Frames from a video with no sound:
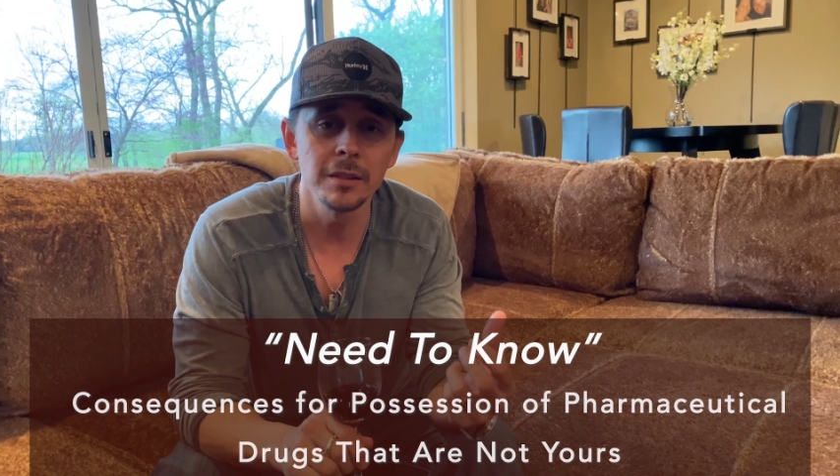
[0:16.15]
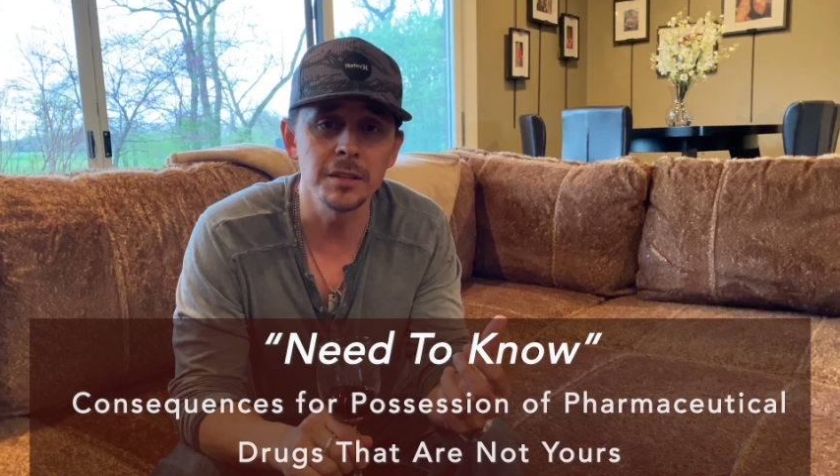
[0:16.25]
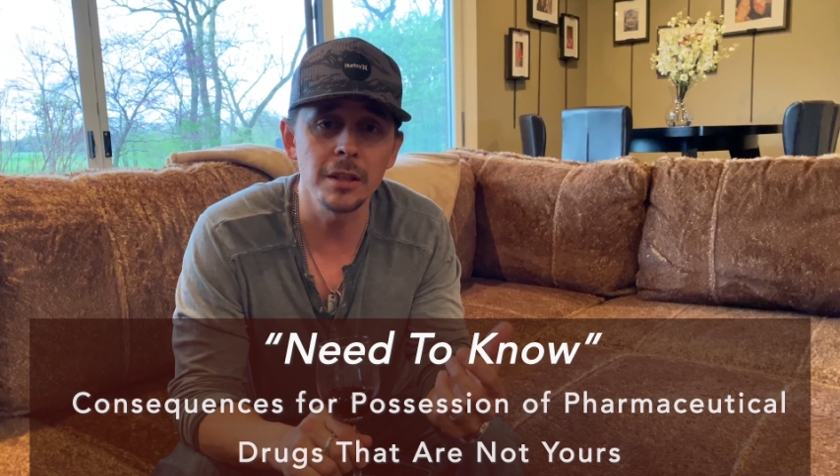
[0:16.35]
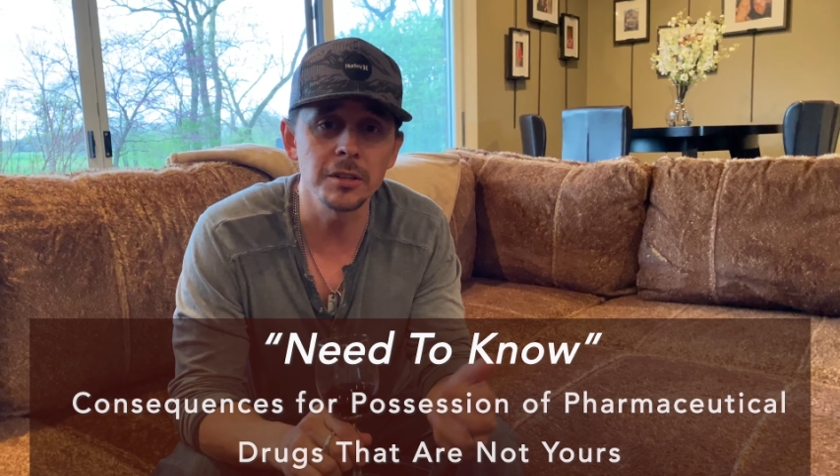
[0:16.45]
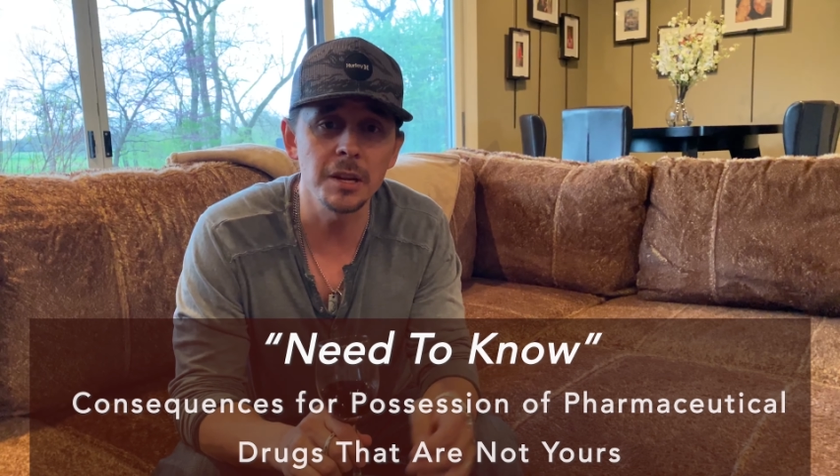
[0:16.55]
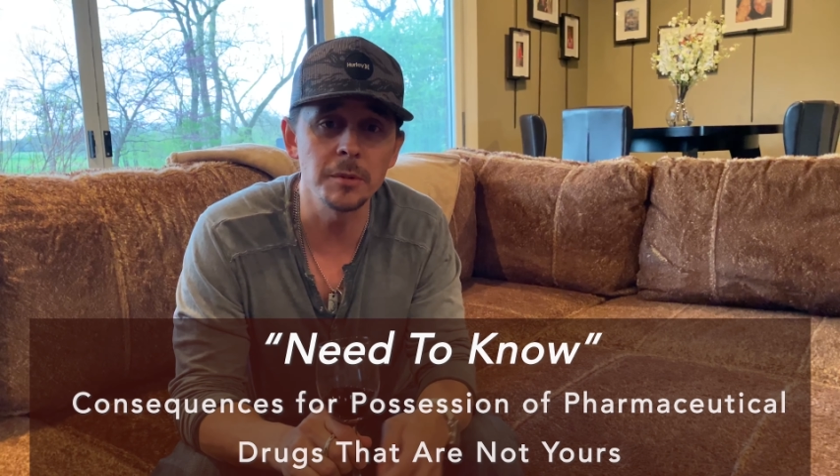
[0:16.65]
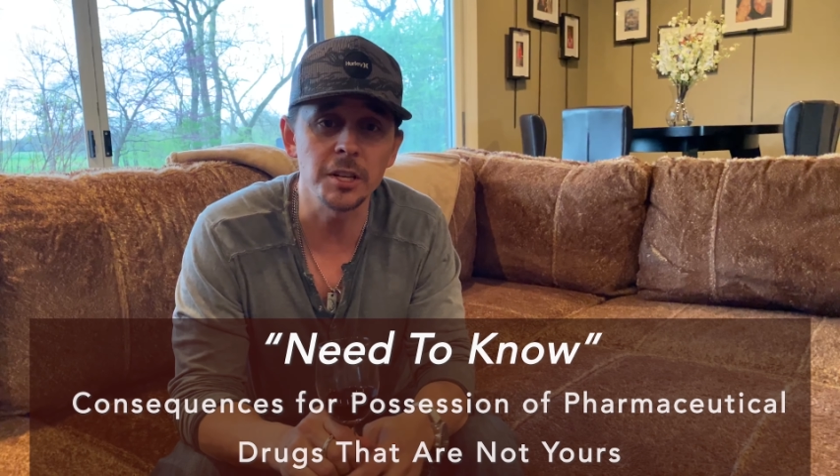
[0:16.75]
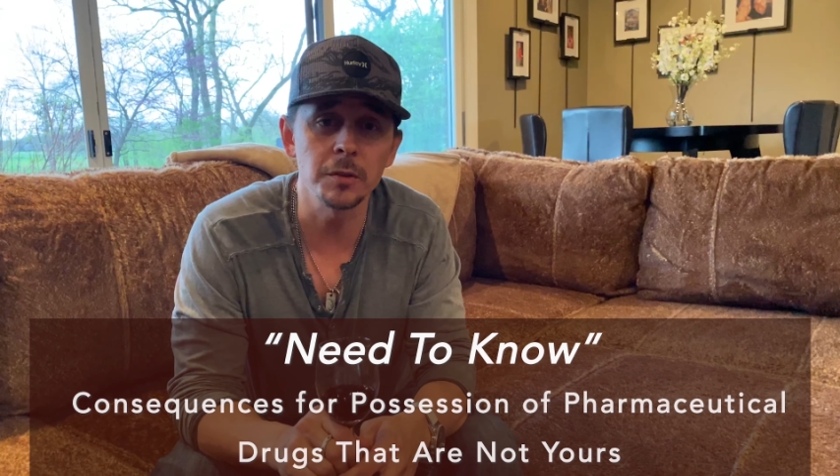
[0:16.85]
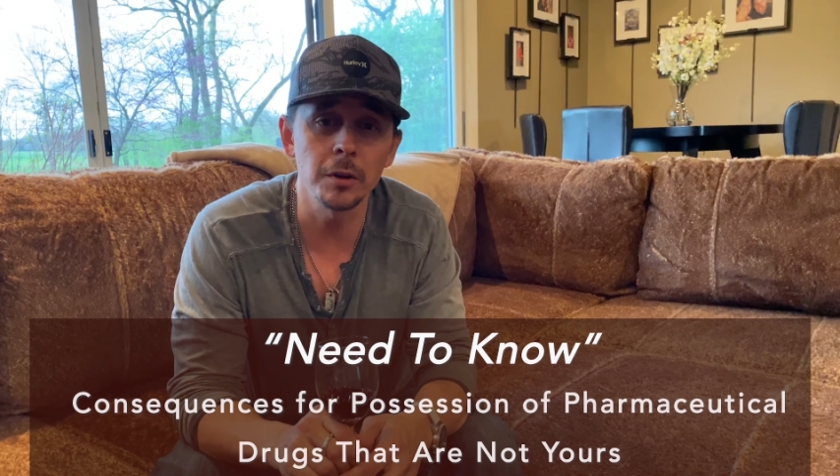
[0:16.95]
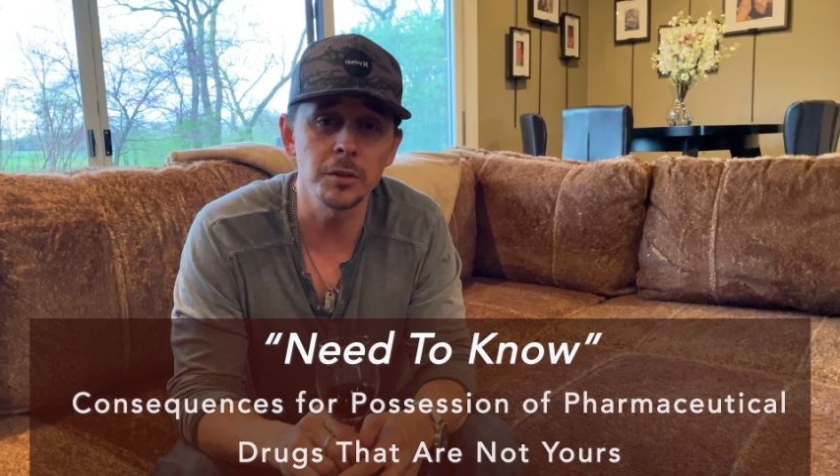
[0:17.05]
these other
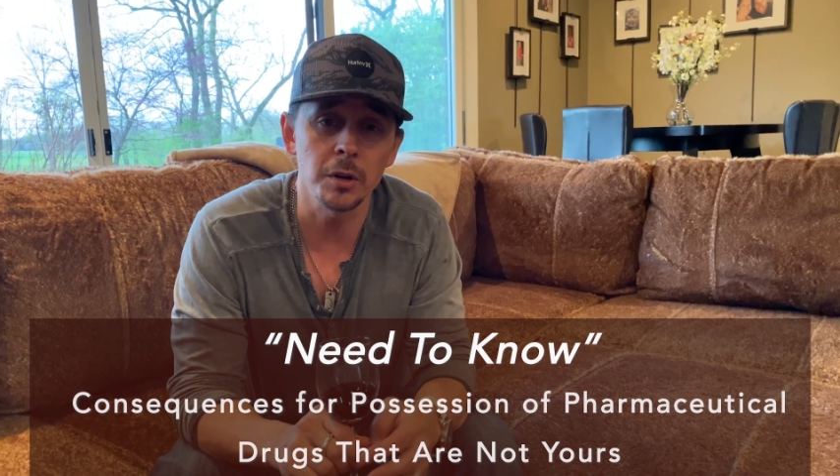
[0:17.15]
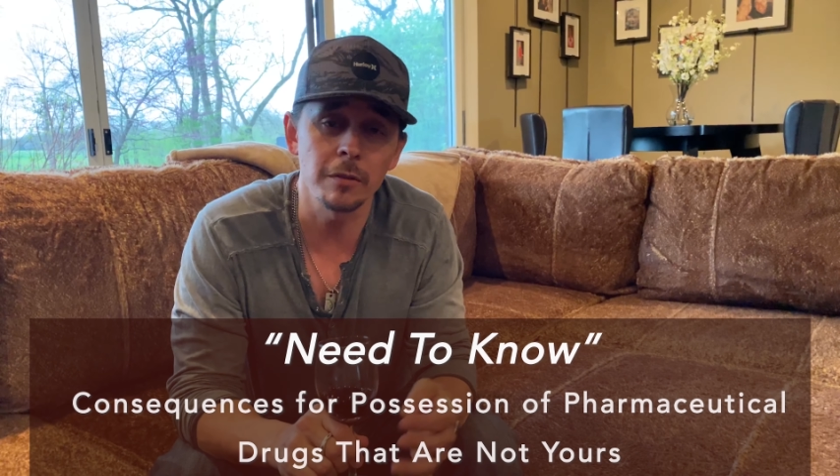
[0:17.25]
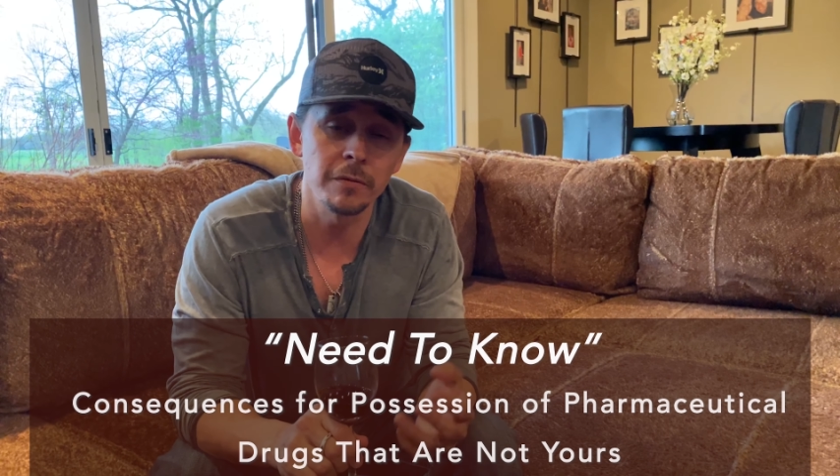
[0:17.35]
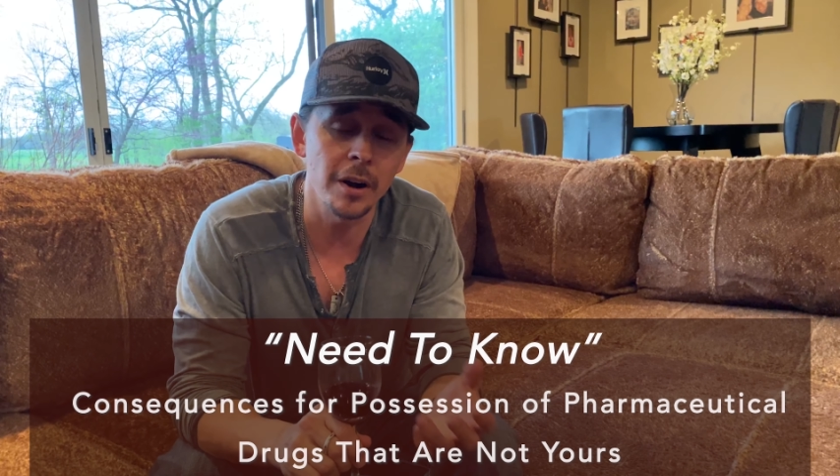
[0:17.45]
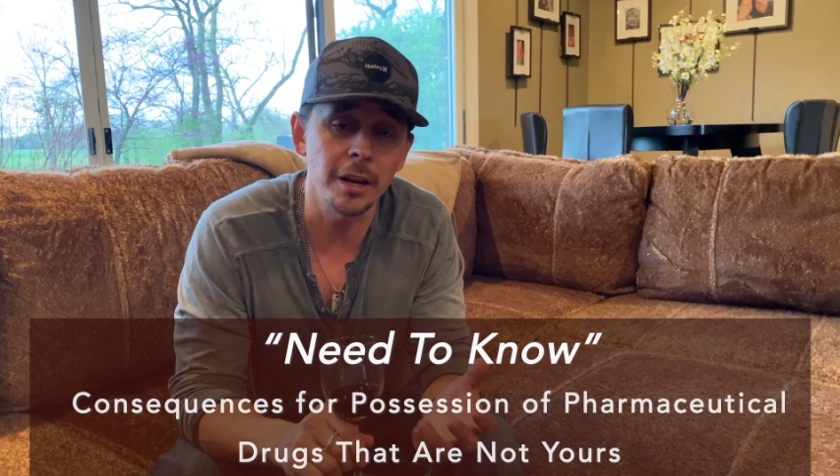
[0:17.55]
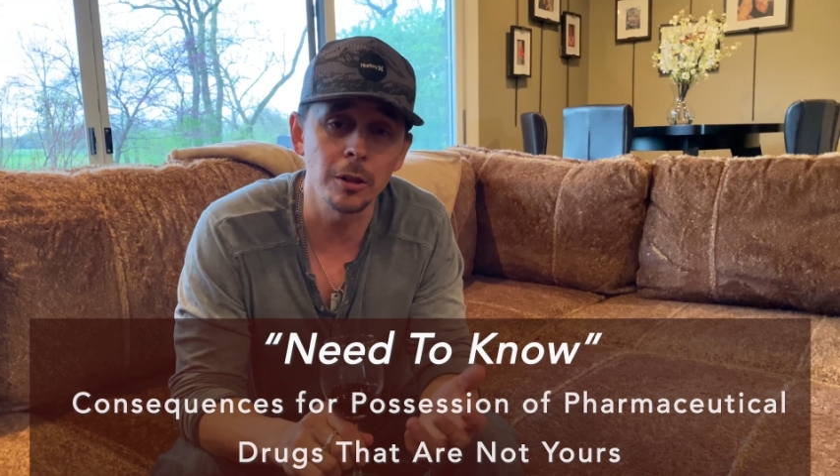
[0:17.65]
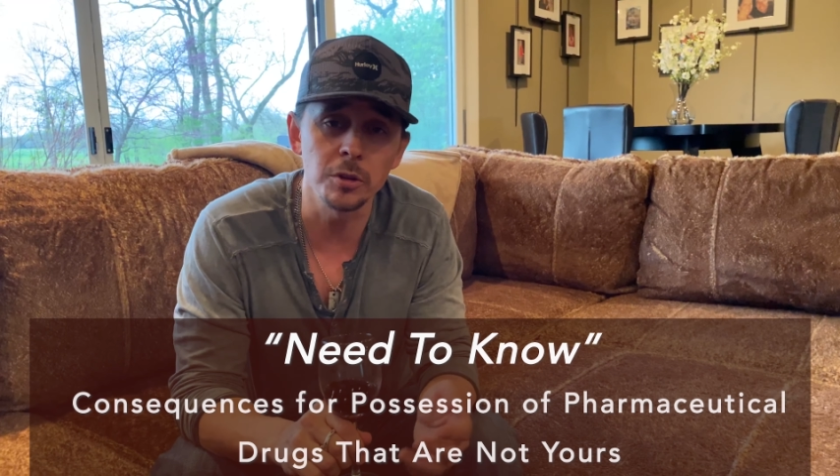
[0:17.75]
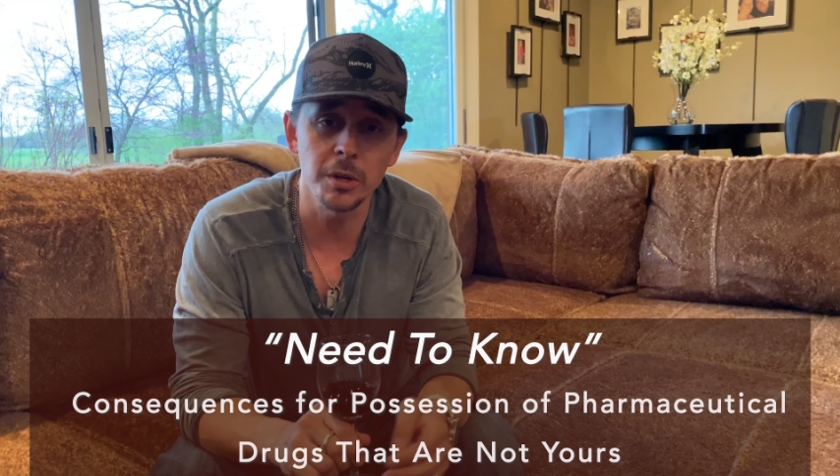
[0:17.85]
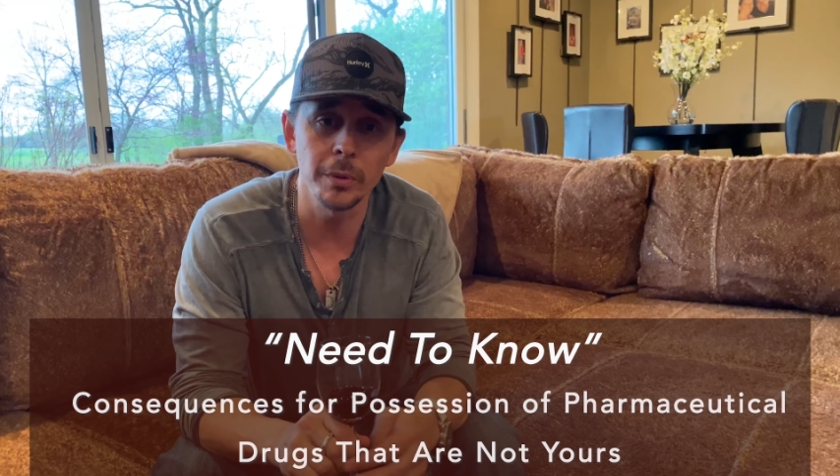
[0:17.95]
subjects which are very closely